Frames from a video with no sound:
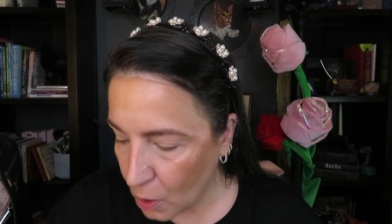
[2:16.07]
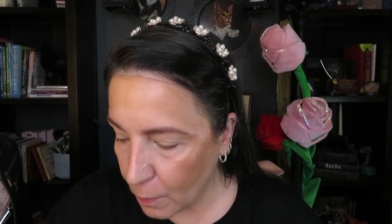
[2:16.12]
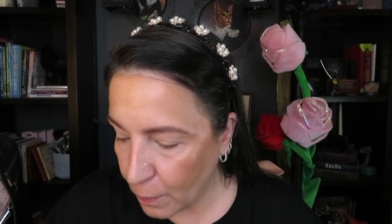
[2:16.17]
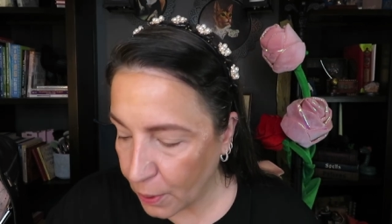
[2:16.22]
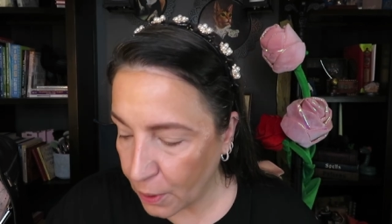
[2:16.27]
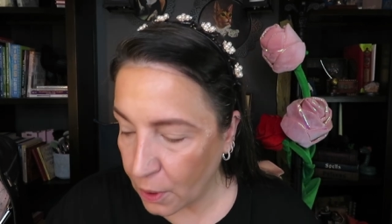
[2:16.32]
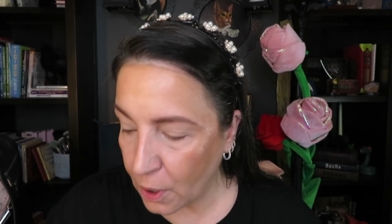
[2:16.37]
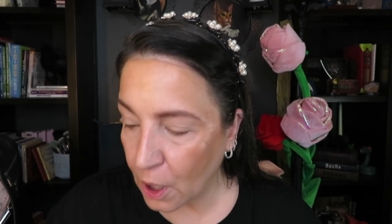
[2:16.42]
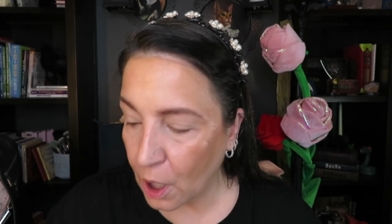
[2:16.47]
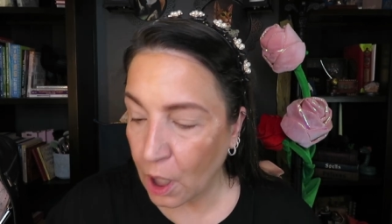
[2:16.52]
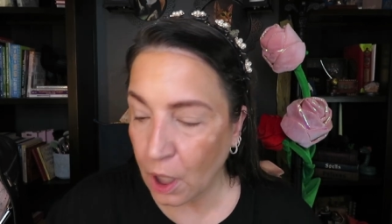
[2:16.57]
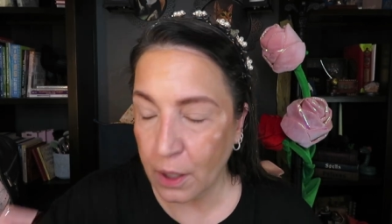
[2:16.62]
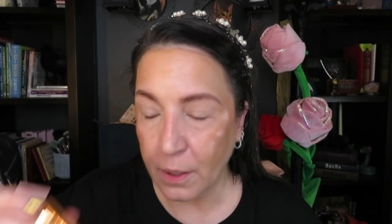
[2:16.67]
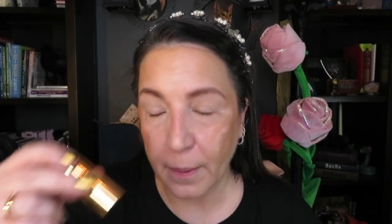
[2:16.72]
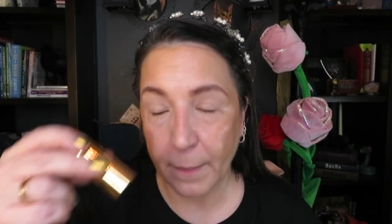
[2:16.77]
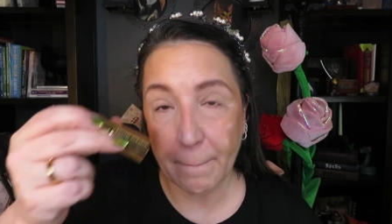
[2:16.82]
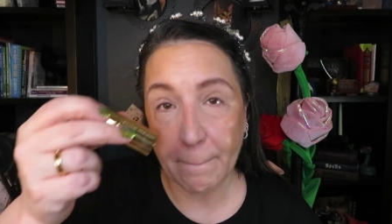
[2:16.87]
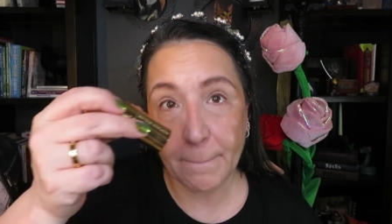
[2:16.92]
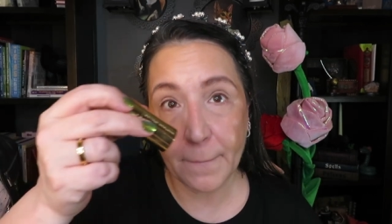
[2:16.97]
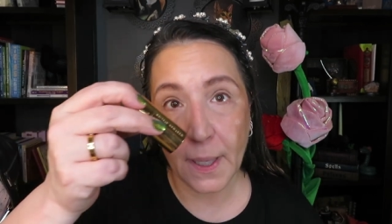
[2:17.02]
put
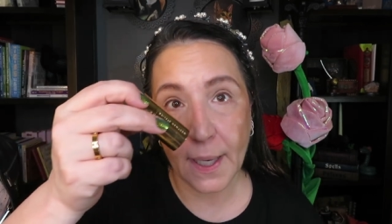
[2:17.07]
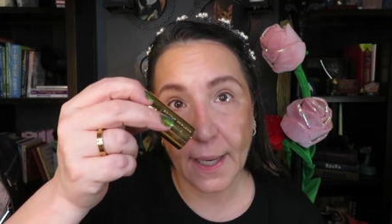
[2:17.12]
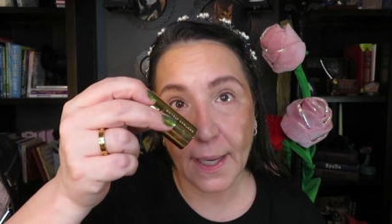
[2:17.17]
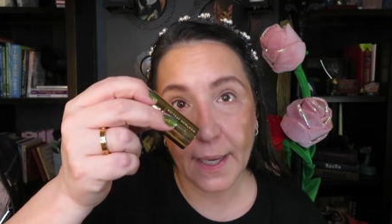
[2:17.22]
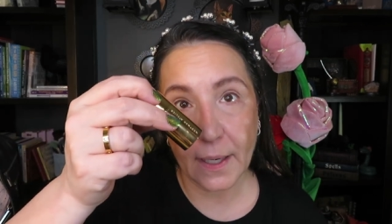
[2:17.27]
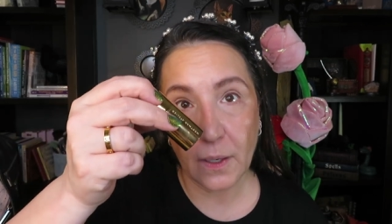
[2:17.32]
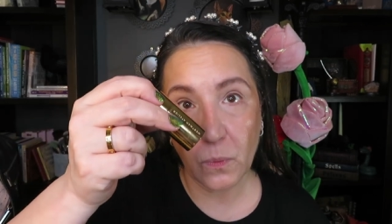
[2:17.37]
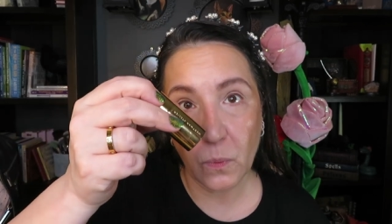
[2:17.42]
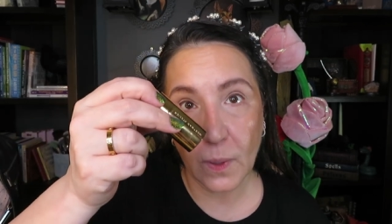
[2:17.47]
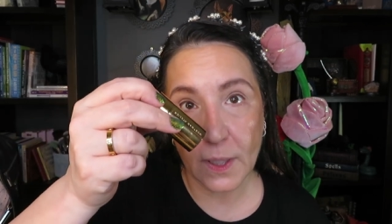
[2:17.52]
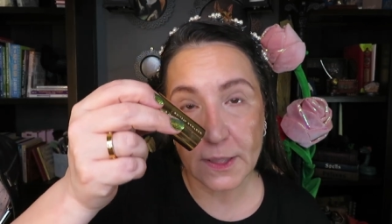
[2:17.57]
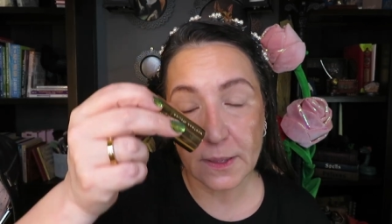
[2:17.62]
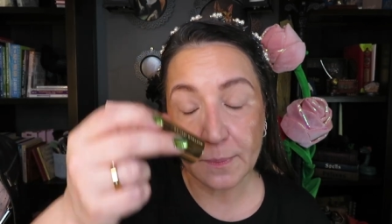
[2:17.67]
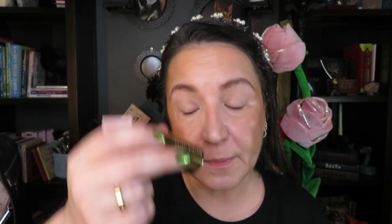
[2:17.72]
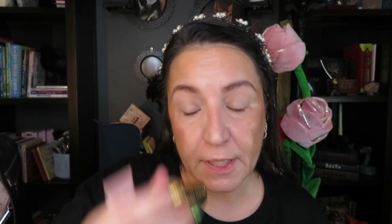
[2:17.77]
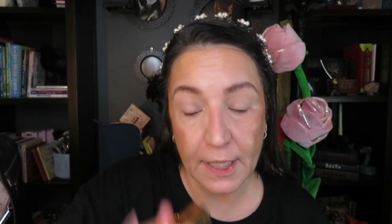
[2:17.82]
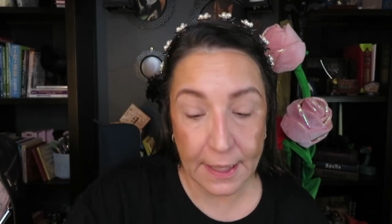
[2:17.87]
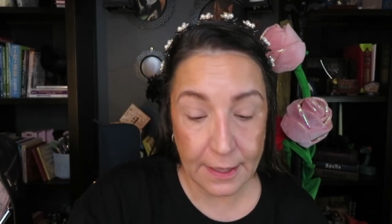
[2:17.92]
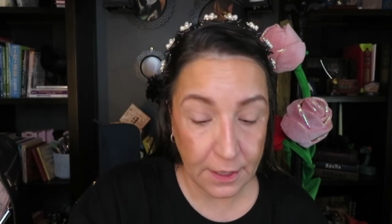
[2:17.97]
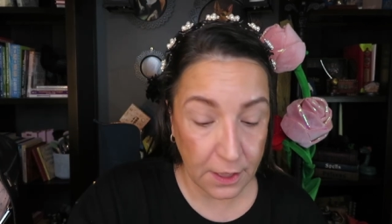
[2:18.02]
on my
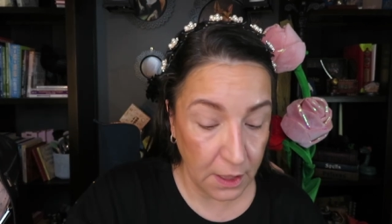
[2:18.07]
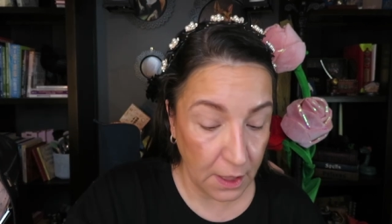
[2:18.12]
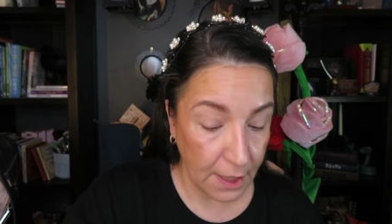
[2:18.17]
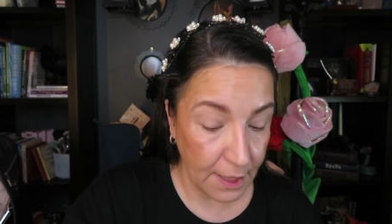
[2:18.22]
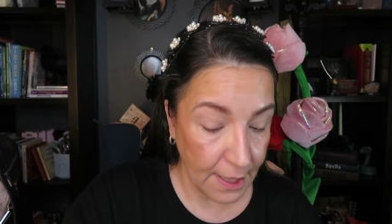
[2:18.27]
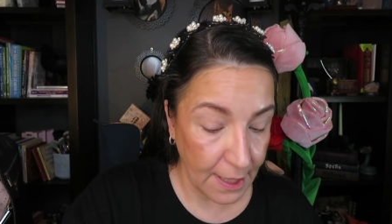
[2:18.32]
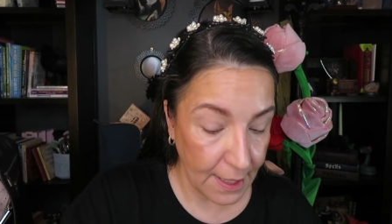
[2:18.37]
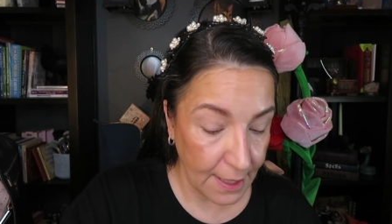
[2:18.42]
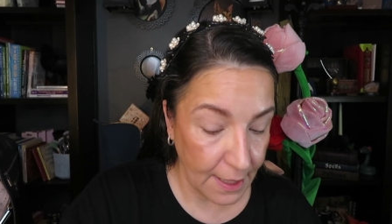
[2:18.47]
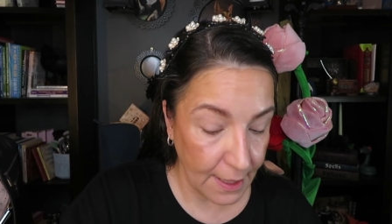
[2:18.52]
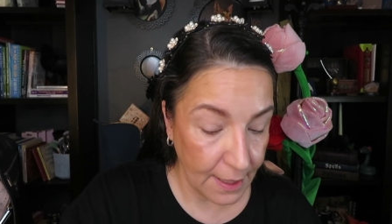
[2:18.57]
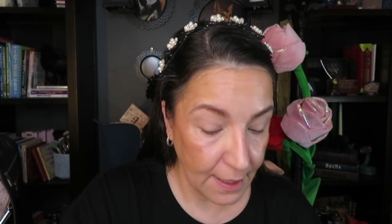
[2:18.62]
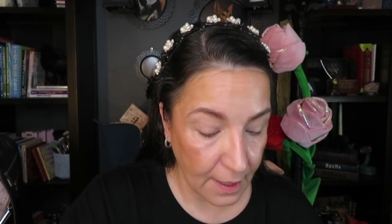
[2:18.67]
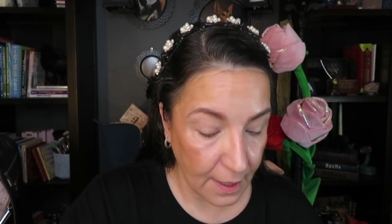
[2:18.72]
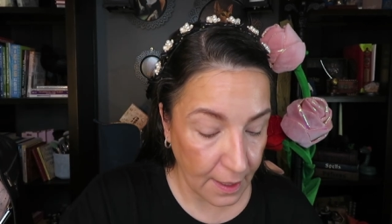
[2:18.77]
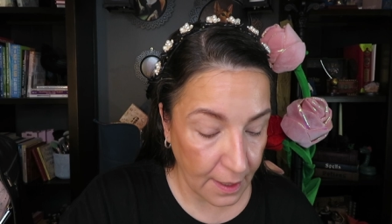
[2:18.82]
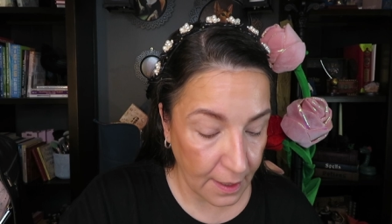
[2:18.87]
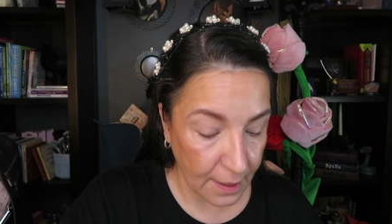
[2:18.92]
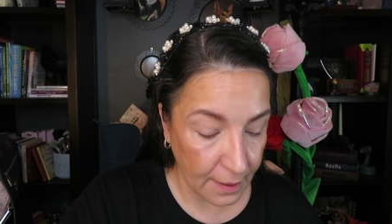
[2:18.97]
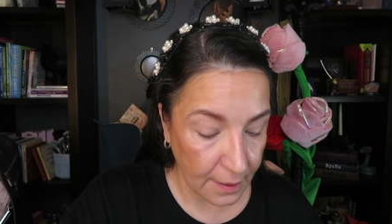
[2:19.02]
Westman Atelier
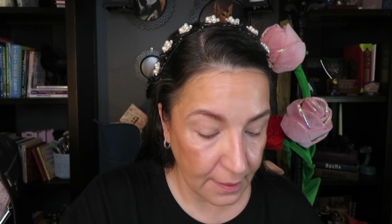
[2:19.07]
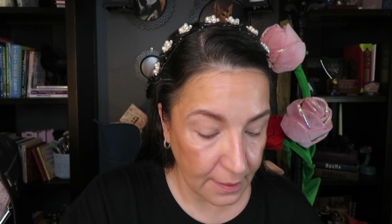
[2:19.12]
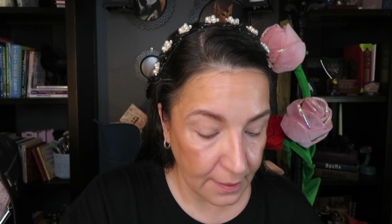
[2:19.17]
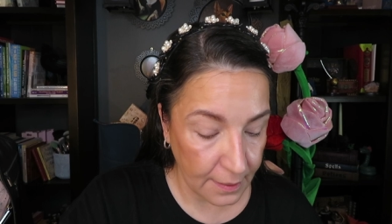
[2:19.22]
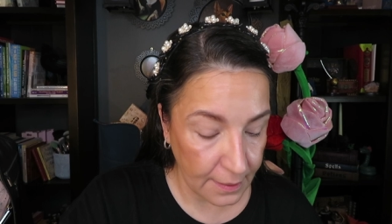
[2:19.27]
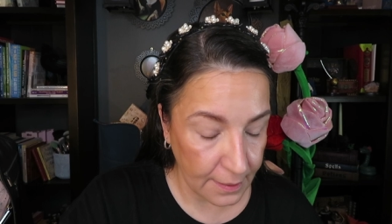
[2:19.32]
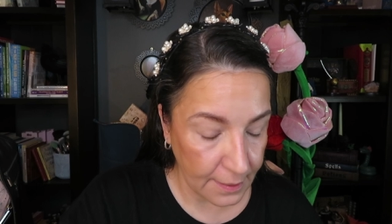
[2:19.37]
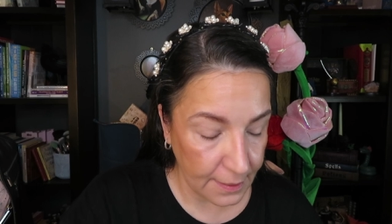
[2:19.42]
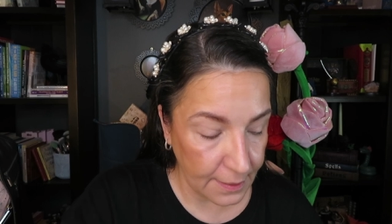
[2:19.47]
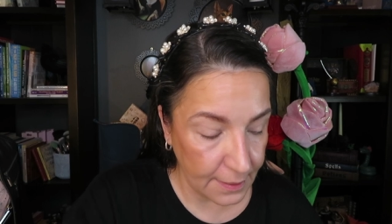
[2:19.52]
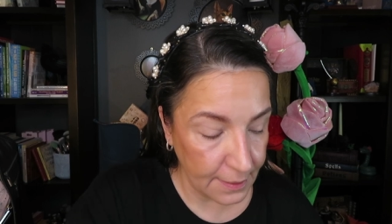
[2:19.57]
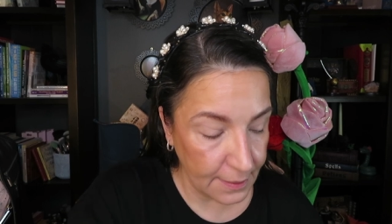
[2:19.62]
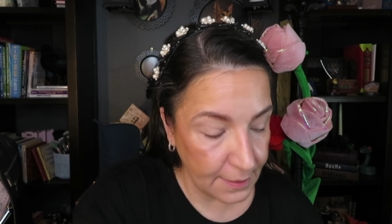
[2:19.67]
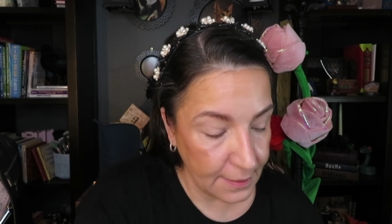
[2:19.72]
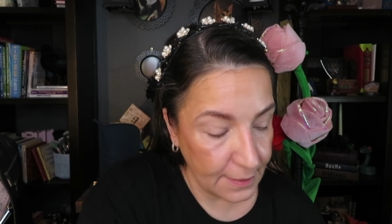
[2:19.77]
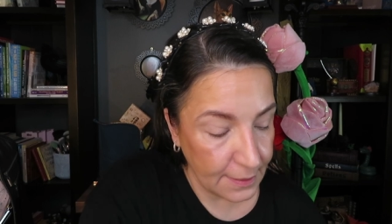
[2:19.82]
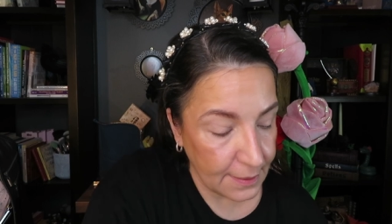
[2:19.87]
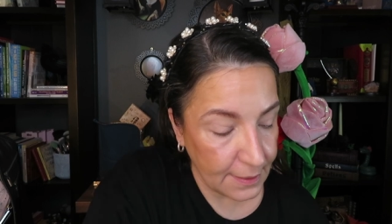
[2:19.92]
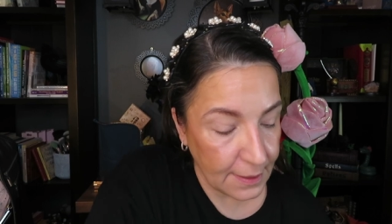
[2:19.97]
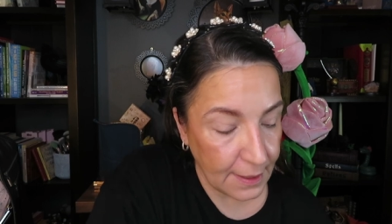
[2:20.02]

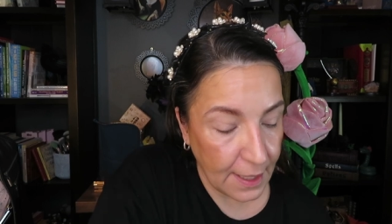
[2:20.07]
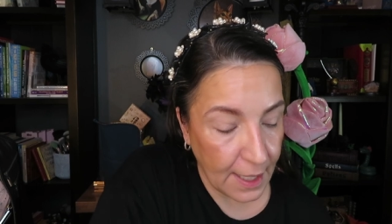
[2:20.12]
uh,